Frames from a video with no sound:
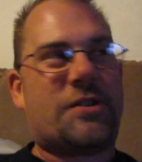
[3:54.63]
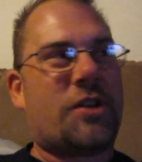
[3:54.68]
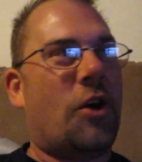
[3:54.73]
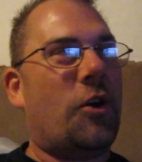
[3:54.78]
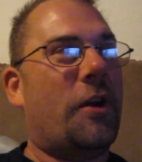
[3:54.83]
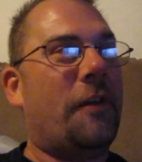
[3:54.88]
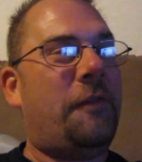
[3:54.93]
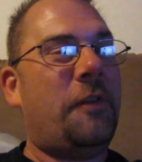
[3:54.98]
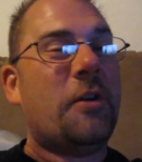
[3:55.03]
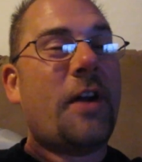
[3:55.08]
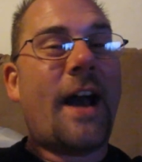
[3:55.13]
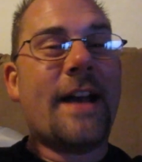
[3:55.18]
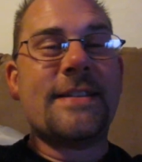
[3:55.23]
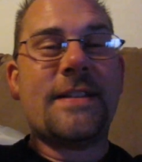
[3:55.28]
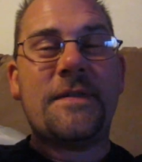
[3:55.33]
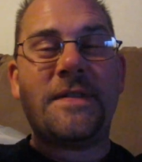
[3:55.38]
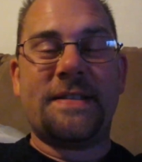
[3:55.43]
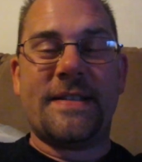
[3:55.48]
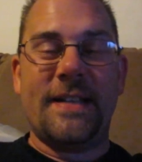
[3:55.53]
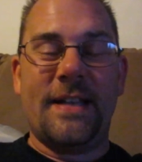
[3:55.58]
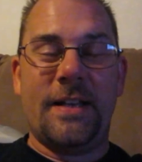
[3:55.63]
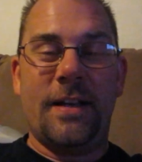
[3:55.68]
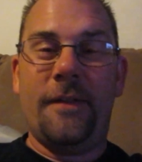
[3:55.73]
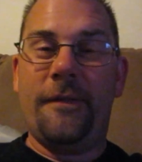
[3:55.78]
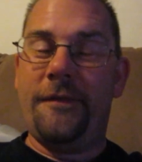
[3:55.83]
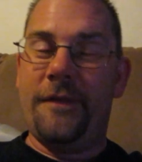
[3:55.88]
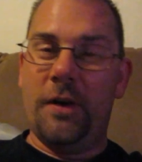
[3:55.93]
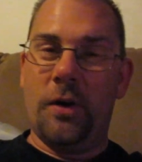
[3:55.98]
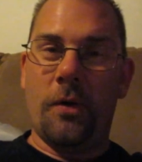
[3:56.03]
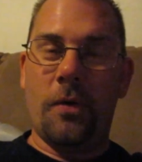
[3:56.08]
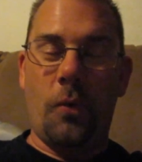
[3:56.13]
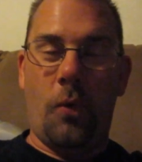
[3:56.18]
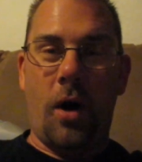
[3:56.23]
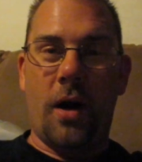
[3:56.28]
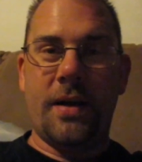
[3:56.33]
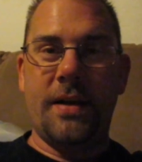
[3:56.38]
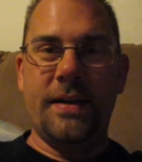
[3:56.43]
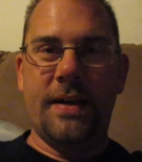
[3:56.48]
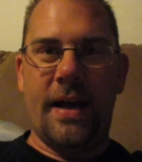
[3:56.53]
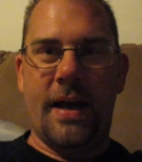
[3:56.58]
so if you guys have seen Fear the
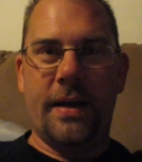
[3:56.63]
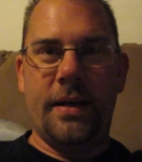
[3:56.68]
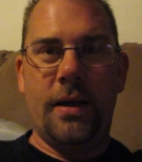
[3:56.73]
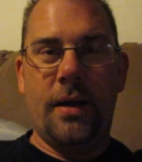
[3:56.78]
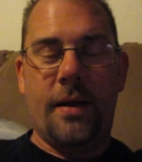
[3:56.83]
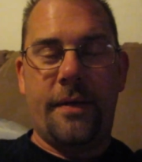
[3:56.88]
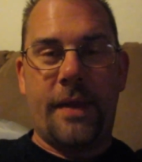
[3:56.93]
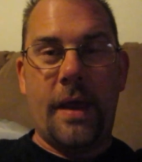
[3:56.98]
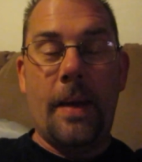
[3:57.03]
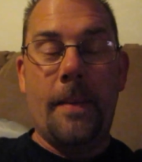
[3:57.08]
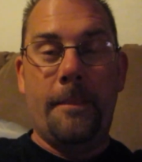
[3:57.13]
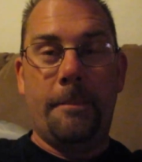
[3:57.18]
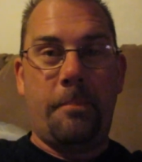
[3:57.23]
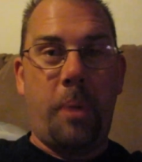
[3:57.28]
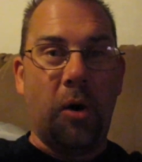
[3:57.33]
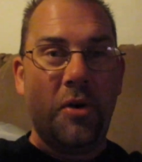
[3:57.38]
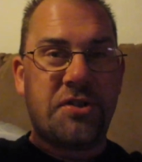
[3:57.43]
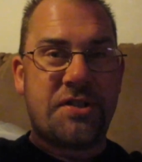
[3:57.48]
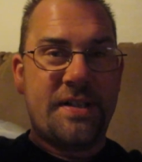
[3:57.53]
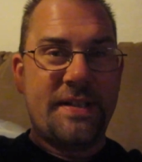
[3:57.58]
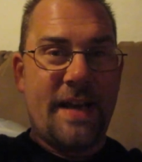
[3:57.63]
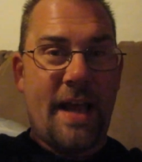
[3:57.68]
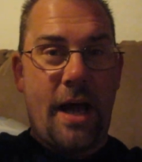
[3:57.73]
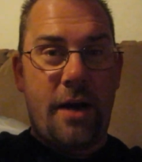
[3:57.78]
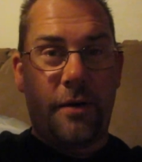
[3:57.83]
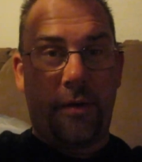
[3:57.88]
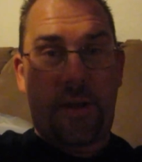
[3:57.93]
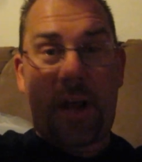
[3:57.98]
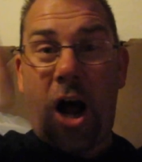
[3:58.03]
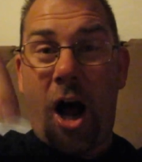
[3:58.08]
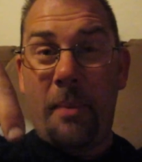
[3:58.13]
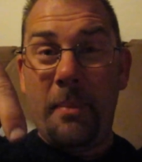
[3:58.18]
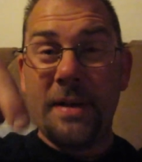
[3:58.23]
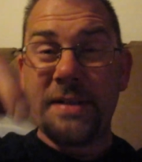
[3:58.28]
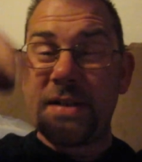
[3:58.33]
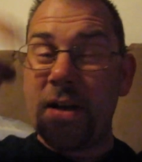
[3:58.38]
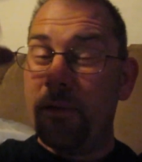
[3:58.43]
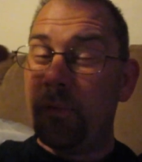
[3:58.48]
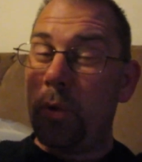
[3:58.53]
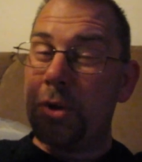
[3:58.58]
Walking Dead, then post it down in the
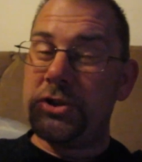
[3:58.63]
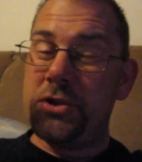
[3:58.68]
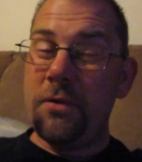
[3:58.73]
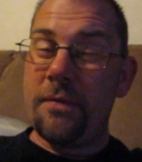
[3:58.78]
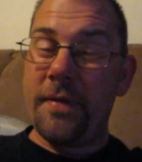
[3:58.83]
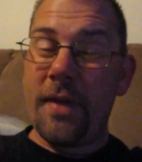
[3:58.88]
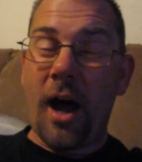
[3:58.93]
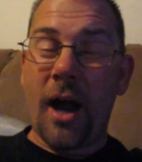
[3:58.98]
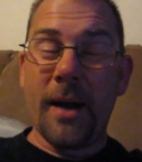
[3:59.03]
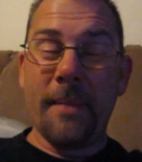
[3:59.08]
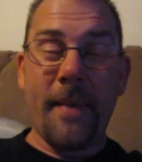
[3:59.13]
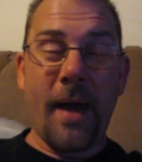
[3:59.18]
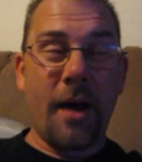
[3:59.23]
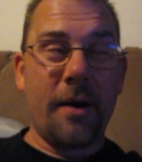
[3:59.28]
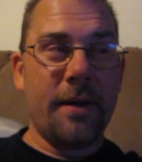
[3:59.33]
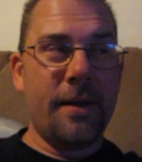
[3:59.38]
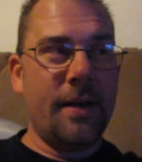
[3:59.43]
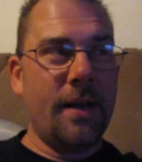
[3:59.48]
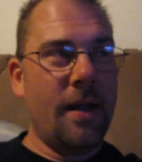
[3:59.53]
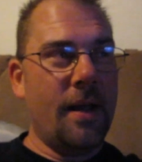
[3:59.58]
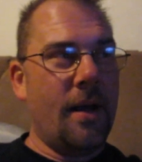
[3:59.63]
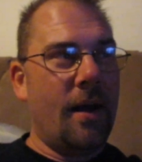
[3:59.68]
comments of what you thought about it.